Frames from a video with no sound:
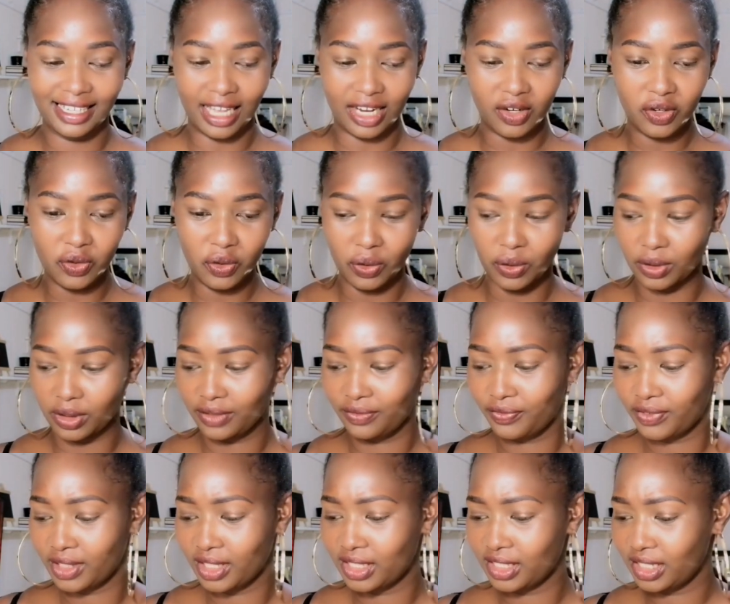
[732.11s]
I don't know
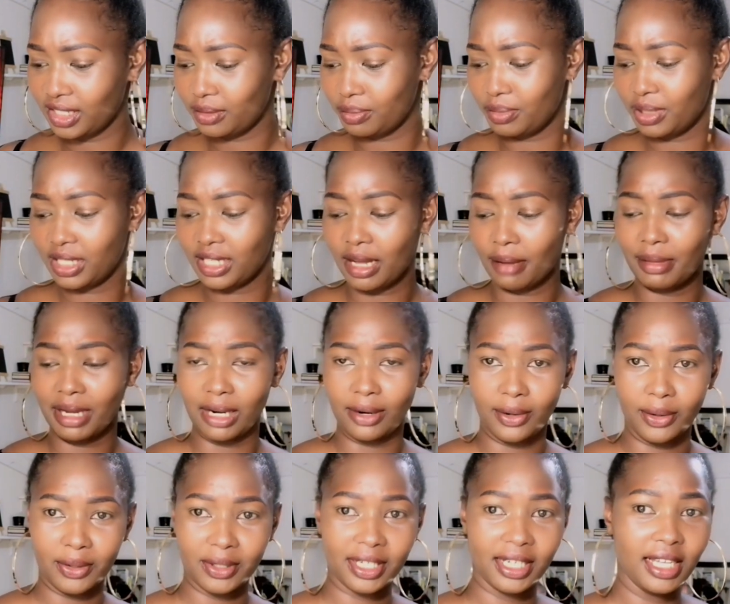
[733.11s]
if is it big, I'm
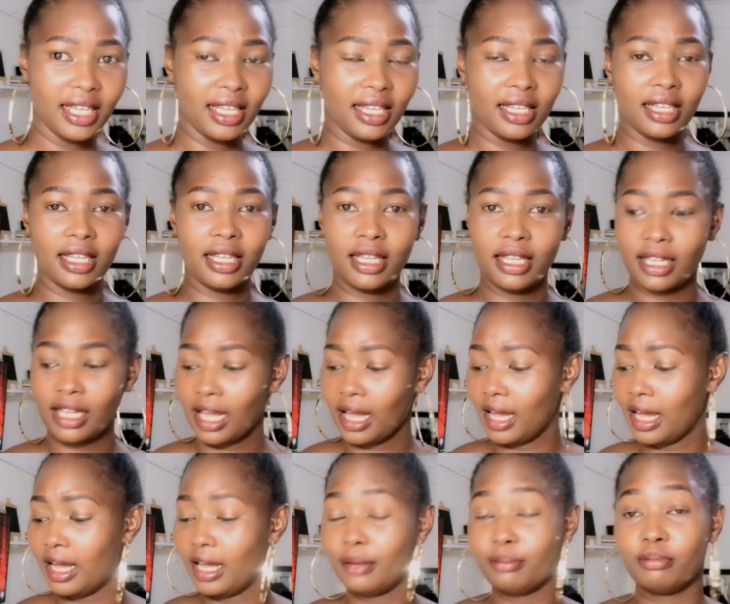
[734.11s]
long.
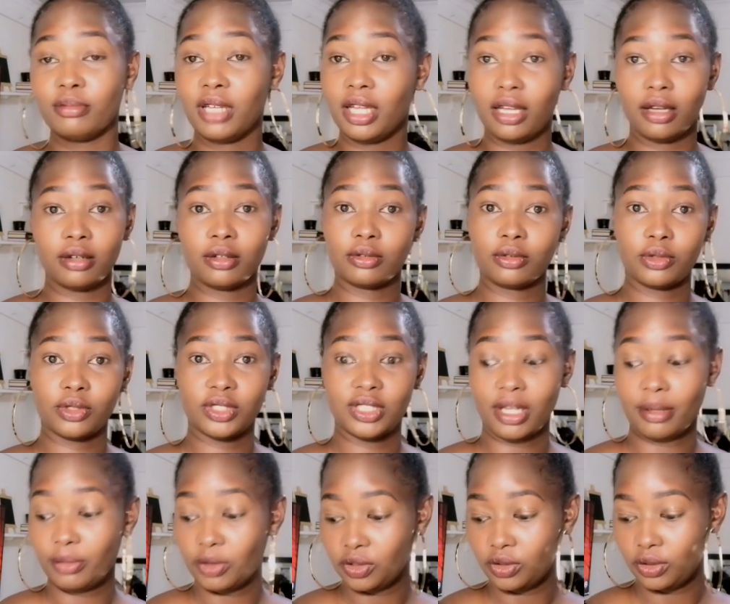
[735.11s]

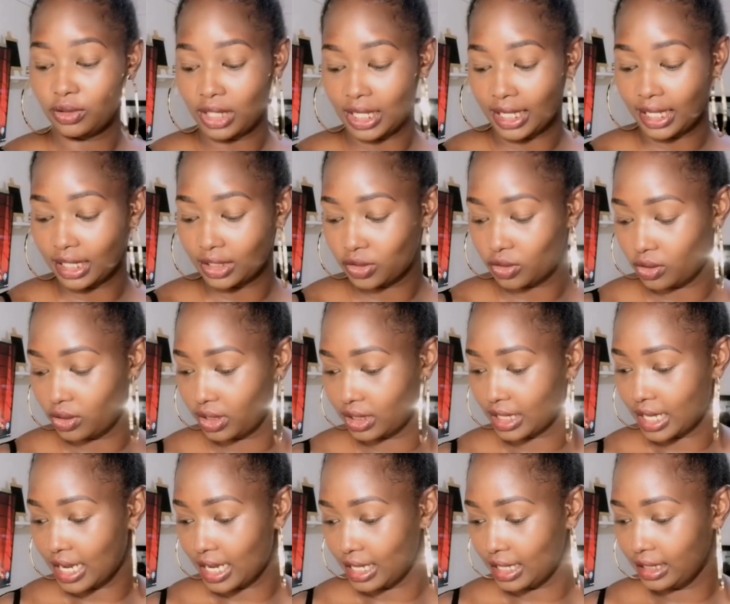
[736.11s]
Because I'm also like a tall
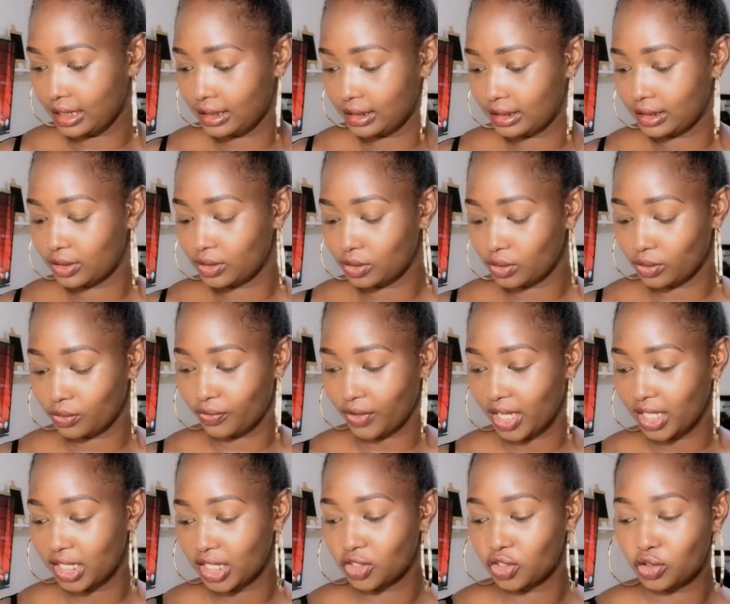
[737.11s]
girl. So
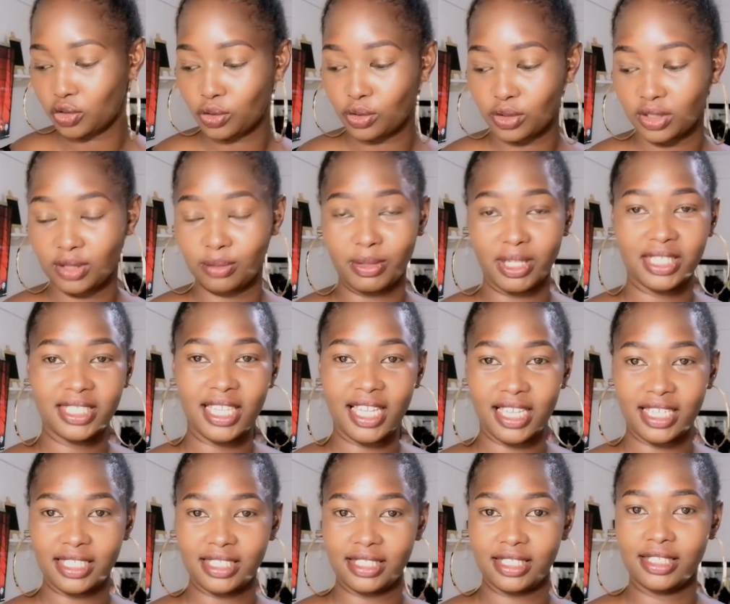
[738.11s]
finding shoes my
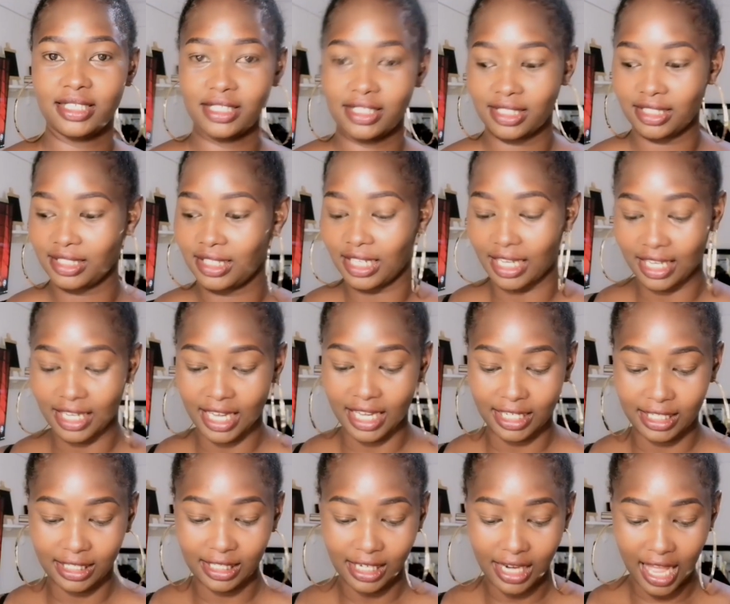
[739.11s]
size is like
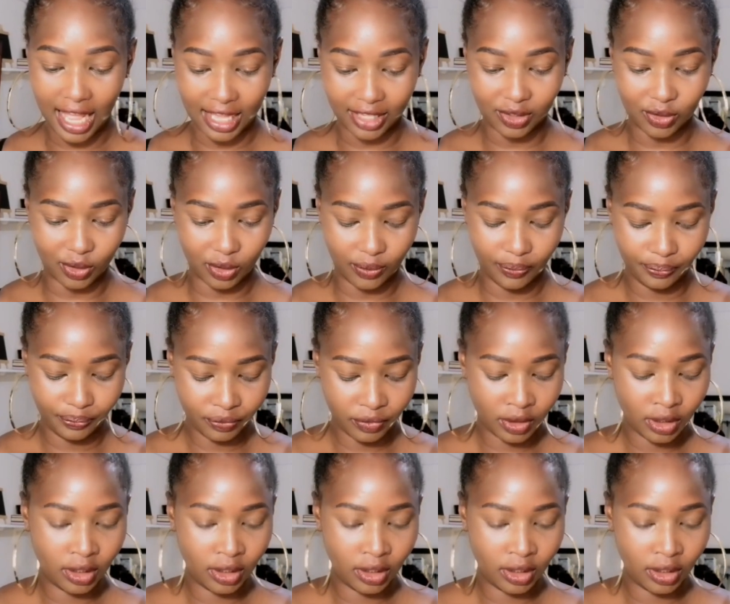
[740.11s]
a real hassle.